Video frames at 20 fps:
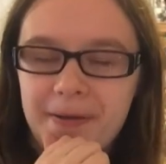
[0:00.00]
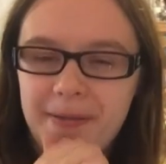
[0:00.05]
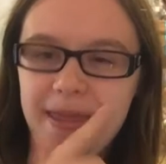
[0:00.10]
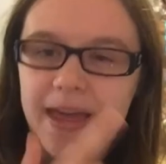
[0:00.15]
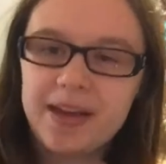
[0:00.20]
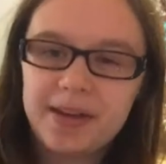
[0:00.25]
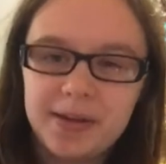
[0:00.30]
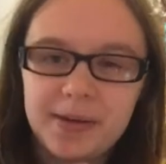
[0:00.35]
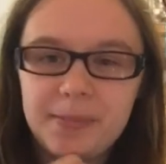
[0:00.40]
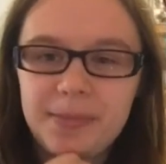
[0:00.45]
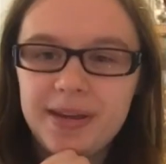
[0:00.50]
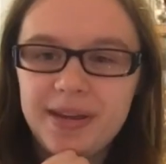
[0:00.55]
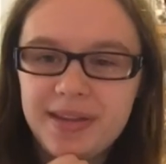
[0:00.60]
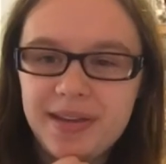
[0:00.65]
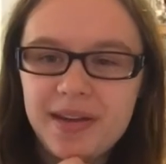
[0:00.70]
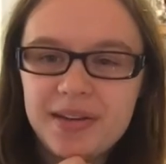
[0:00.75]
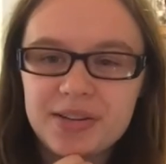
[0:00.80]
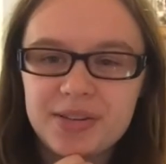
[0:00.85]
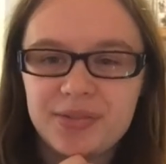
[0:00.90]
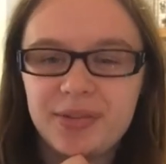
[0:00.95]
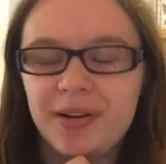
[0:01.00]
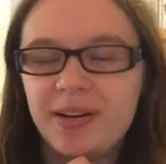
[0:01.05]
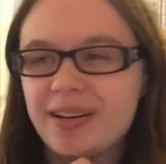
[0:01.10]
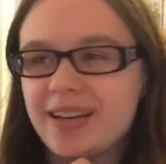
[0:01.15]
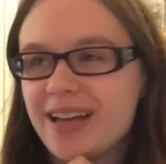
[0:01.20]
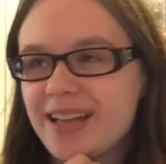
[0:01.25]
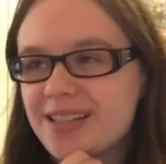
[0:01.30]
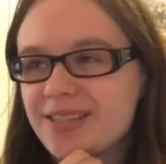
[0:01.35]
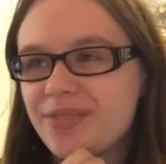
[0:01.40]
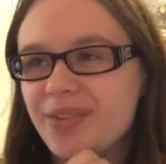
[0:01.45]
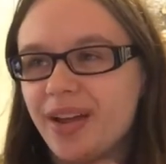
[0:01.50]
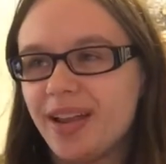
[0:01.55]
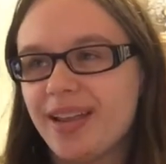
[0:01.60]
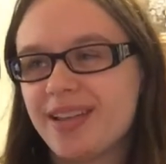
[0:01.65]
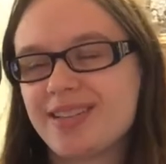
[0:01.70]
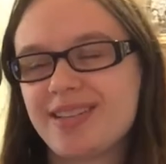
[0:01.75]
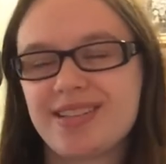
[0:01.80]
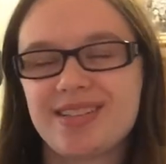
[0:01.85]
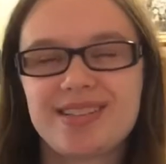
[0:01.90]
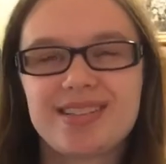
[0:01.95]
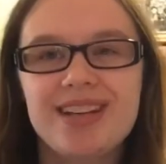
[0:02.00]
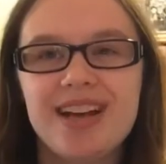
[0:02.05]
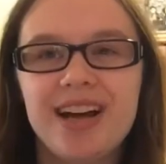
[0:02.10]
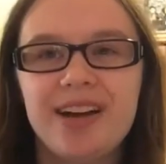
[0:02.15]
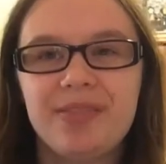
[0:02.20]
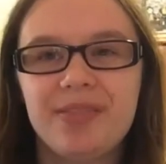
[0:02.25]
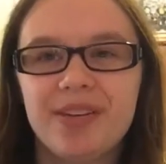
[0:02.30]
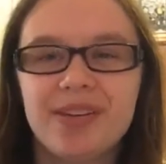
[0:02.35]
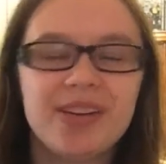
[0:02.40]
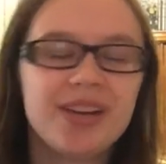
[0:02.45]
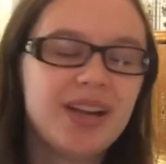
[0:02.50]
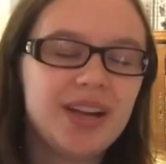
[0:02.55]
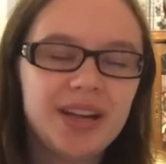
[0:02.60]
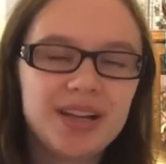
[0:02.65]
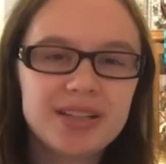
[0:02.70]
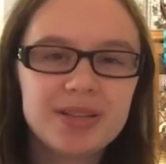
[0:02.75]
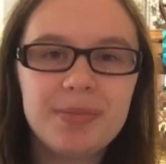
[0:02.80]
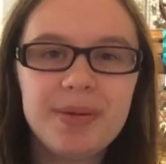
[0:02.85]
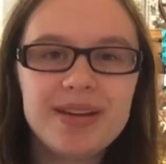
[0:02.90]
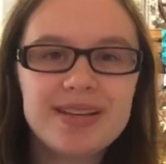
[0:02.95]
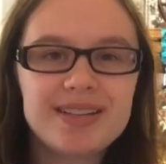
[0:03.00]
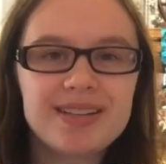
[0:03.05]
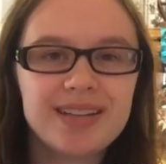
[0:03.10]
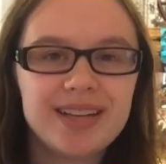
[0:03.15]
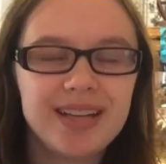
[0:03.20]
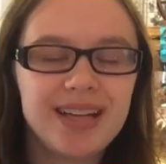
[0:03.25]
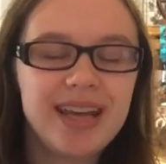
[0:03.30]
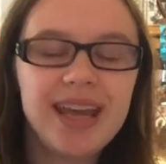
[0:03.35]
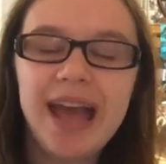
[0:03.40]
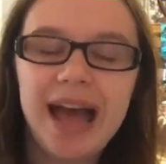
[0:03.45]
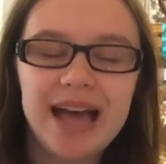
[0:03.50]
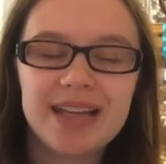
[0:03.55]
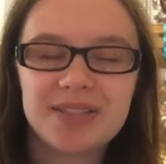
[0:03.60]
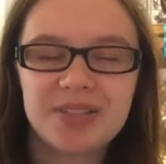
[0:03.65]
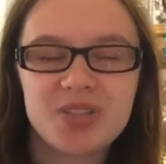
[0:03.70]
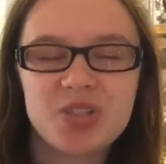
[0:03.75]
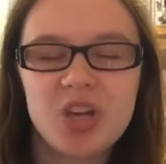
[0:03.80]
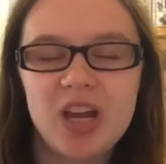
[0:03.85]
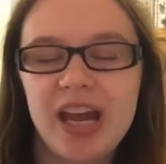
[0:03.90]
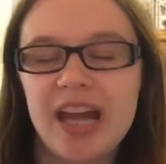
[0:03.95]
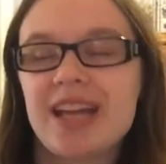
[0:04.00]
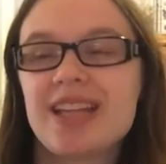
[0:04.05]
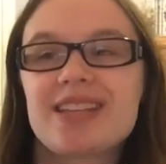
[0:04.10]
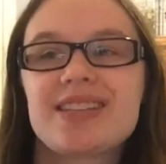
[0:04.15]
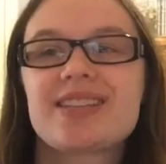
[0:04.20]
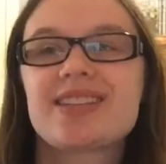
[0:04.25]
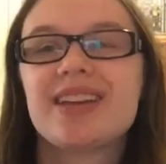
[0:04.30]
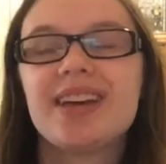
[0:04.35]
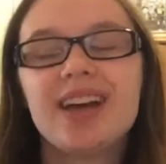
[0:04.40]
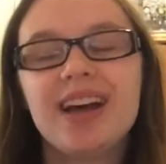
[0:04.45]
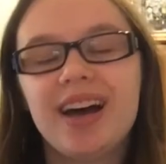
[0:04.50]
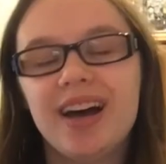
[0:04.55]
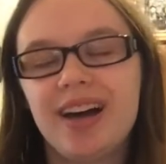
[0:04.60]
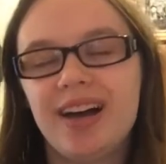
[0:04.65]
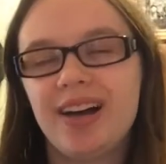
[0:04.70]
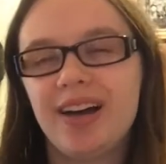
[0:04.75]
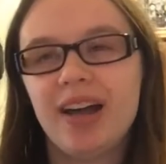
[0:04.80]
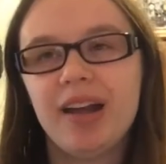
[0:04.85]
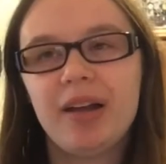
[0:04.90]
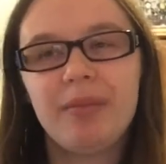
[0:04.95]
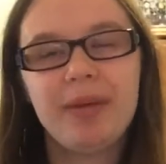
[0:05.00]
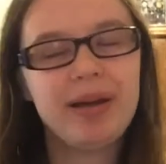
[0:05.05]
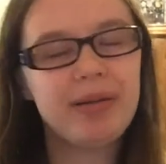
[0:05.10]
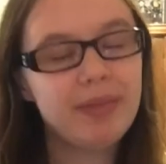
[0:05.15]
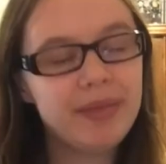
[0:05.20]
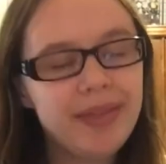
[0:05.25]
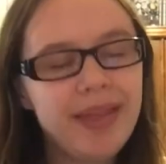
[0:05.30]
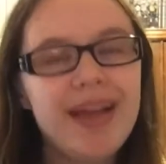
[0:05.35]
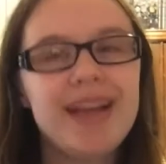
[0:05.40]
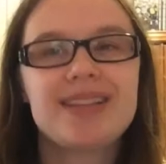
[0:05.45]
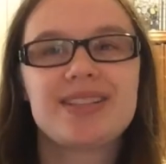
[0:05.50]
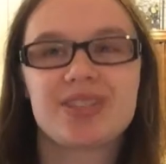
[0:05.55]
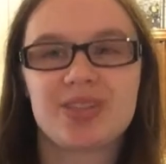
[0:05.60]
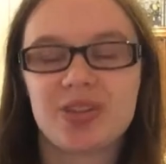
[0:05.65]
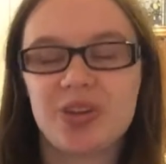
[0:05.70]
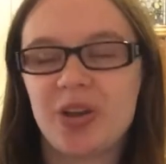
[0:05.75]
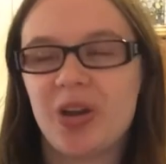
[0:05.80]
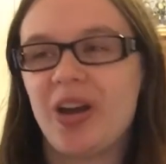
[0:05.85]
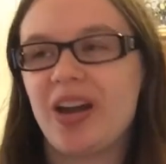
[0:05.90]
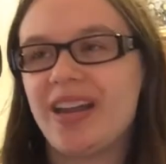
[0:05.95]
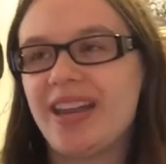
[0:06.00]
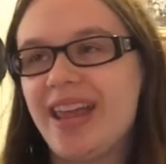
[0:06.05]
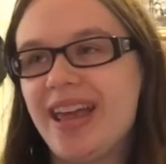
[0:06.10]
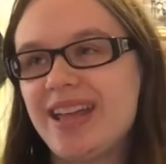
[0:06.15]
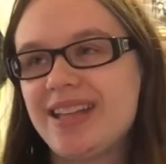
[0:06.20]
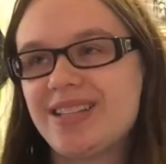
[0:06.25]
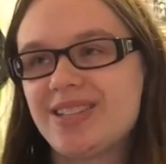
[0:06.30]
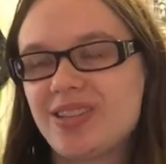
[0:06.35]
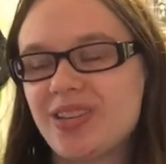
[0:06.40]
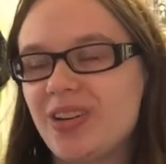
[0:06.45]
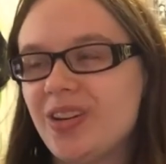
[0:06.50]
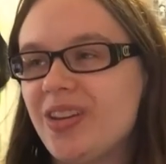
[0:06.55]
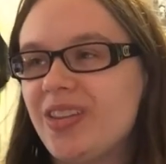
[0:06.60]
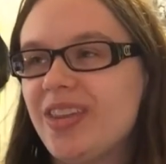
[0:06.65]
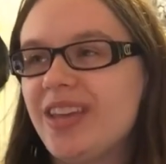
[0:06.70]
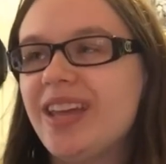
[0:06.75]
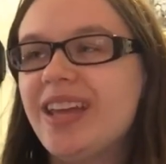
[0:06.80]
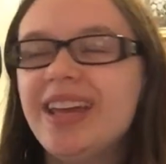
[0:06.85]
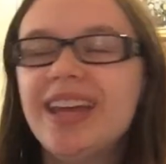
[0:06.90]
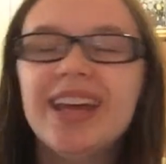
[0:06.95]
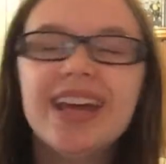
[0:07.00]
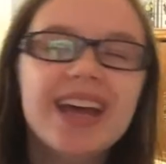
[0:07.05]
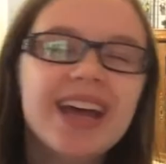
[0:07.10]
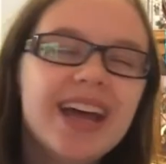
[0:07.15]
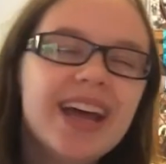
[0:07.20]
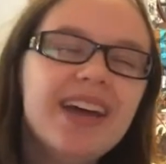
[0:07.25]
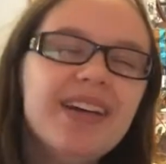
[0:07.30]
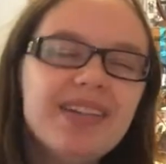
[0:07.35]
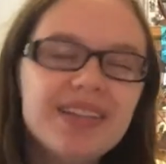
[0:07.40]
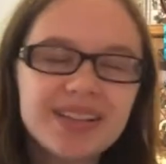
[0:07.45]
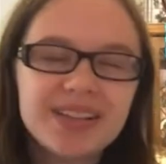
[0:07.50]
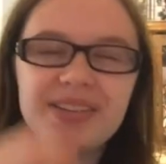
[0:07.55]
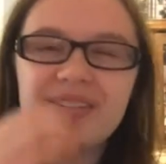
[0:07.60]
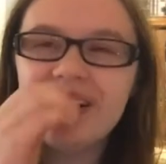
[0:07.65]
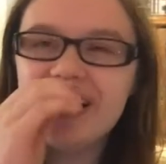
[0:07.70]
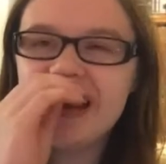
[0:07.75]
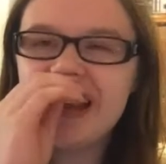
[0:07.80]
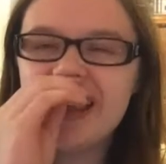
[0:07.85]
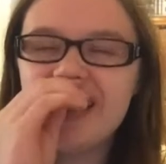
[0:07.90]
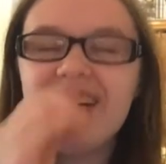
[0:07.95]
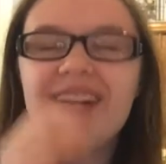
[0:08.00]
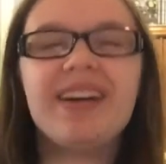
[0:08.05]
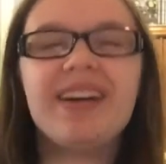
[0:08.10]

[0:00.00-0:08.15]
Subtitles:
That could be useful against villains and stuff, and so basically he has a chance. And I'm like, well, that's good. It was funny,